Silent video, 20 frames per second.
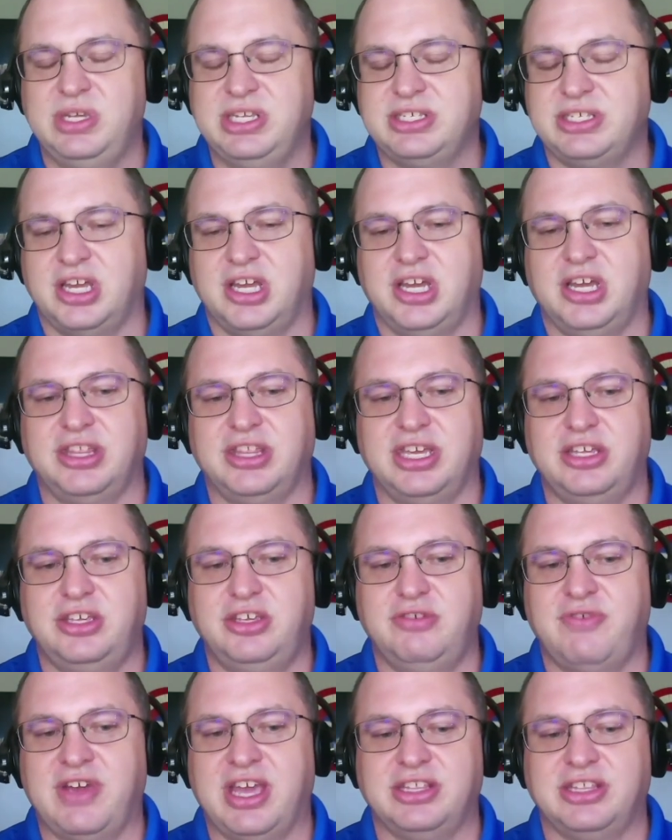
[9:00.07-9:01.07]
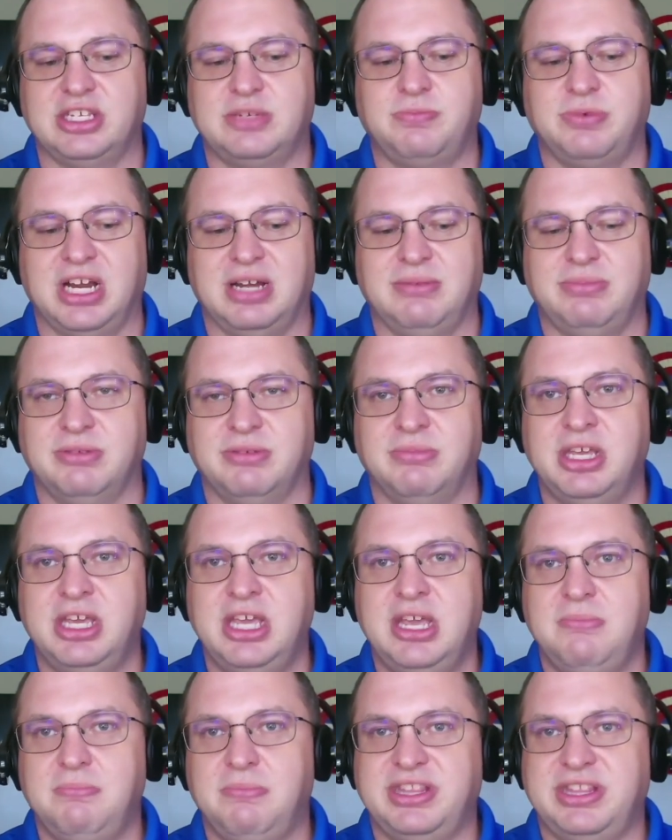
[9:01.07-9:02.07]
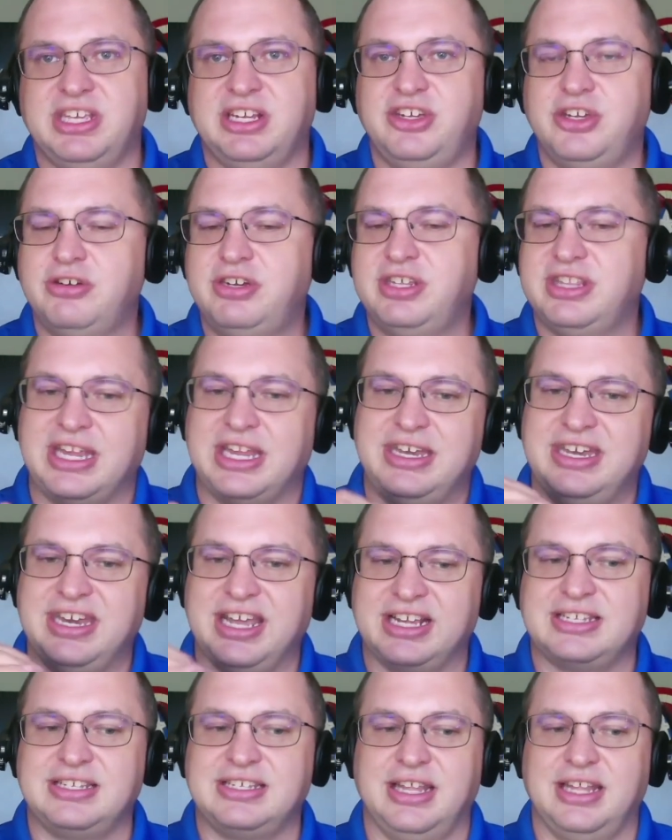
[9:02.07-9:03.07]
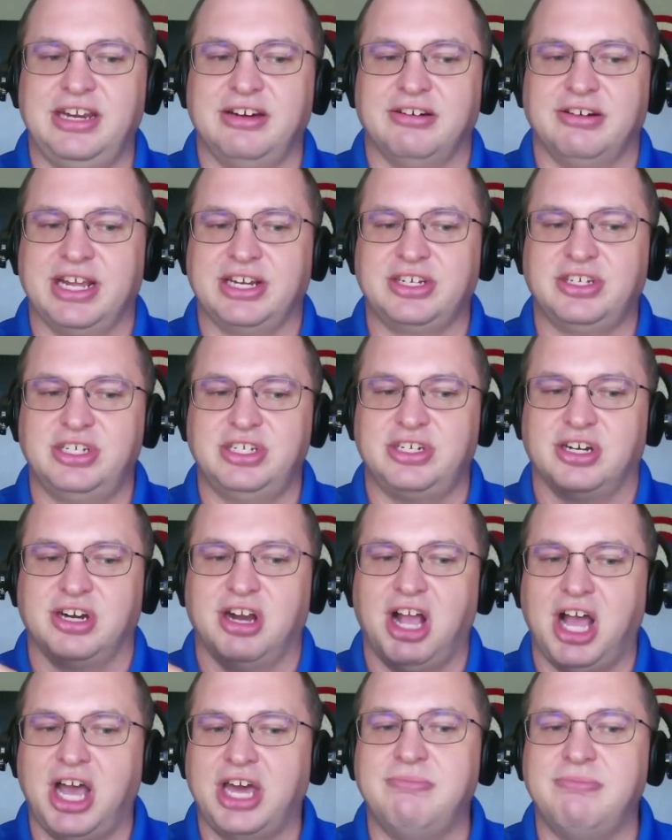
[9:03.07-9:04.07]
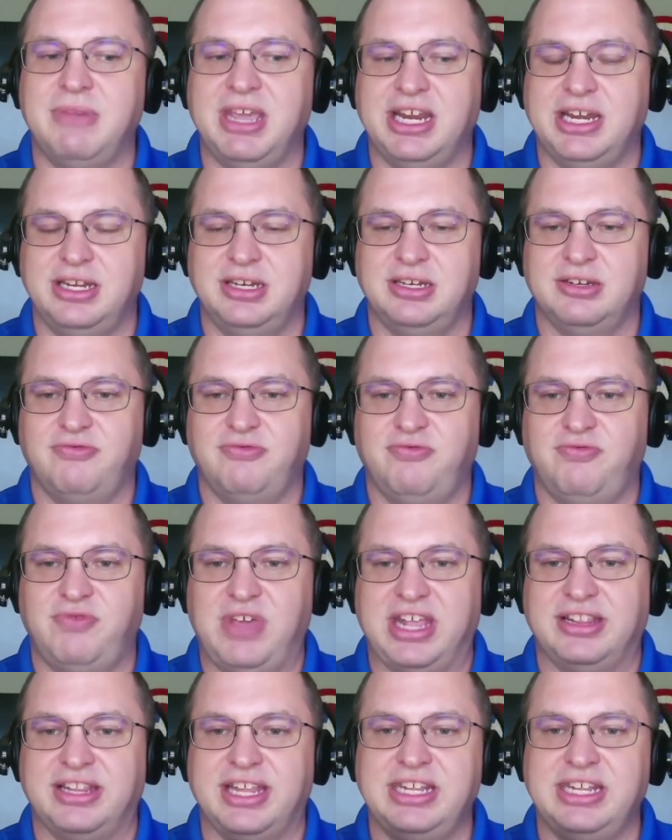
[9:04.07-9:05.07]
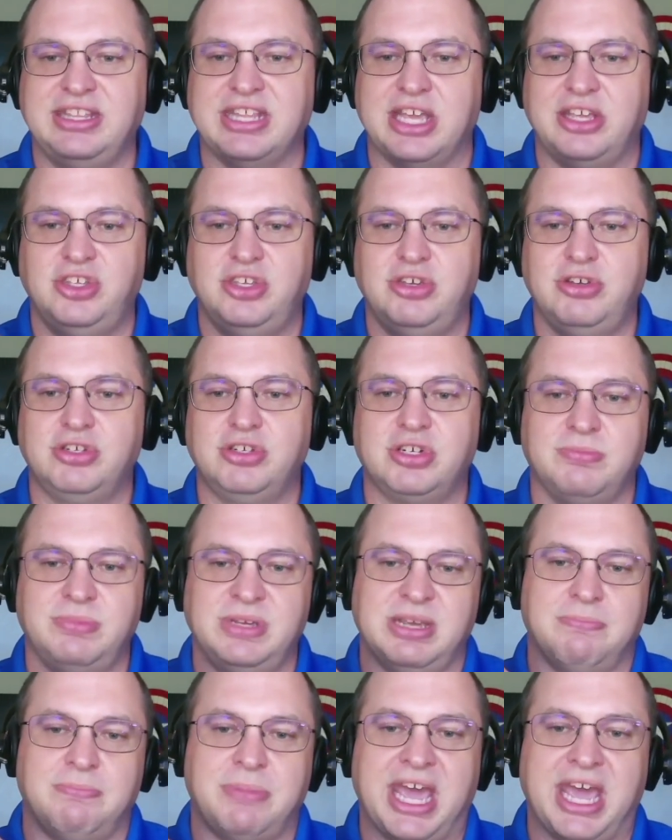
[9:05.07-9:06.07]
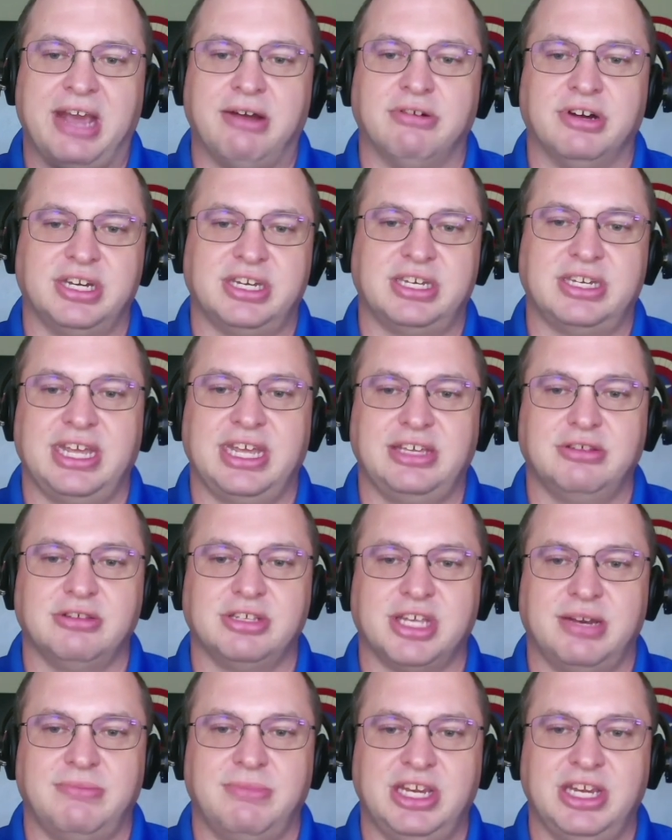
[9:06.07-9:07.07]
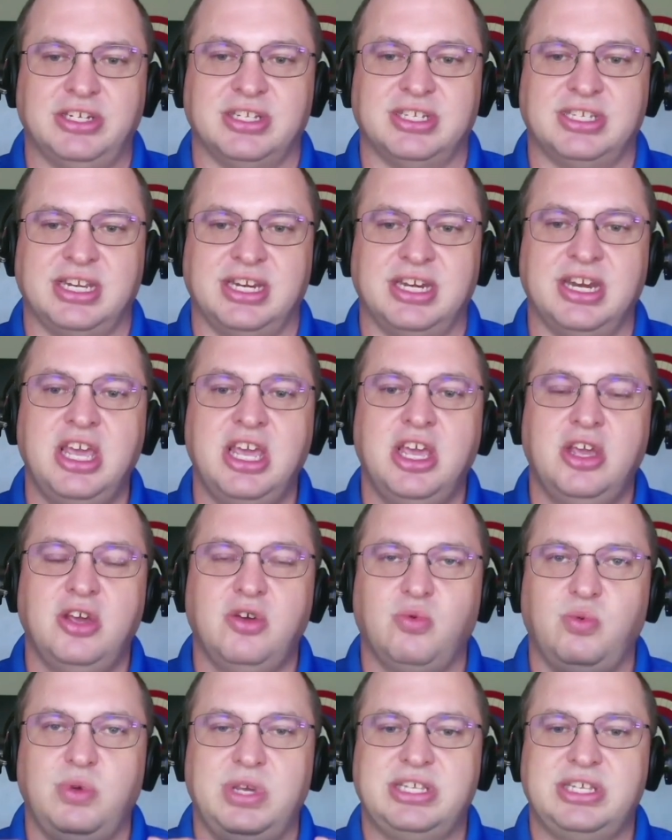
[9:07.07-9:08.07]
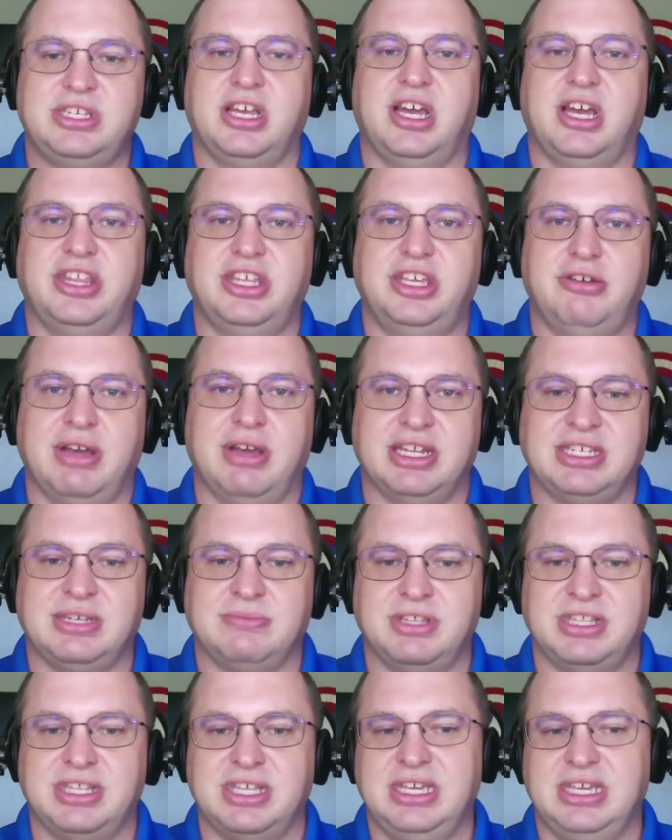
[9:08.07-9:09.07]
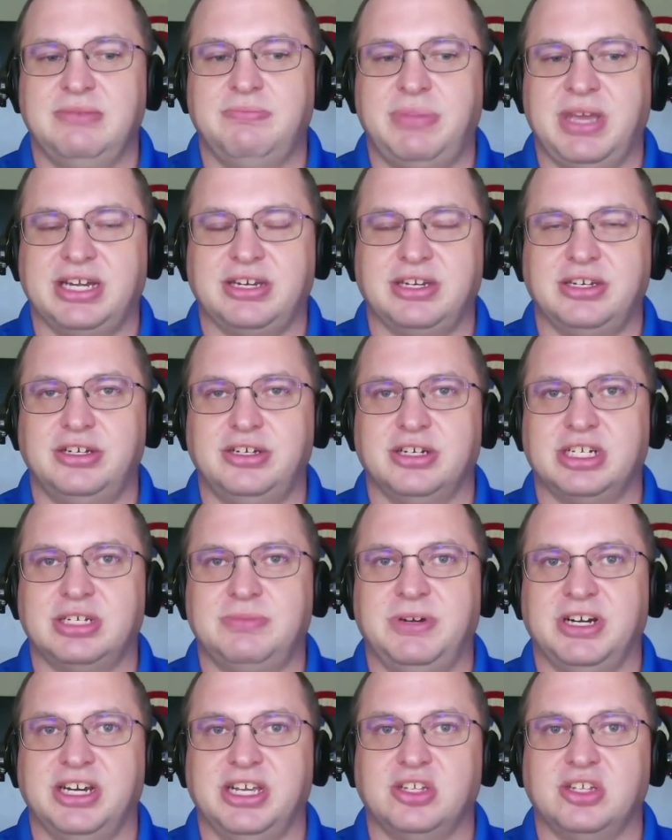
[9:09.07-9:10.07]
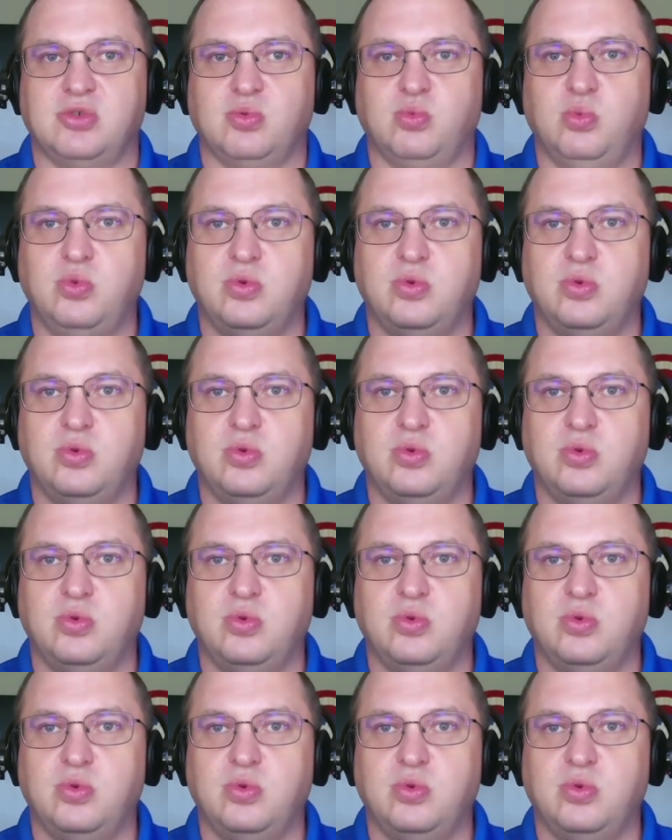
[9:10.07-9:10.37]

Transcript: saw that you've had this problem but then go to that next layer and actually start automating and letting that user be empowered to take those automations steps, we saw that you had something that impacted your experience.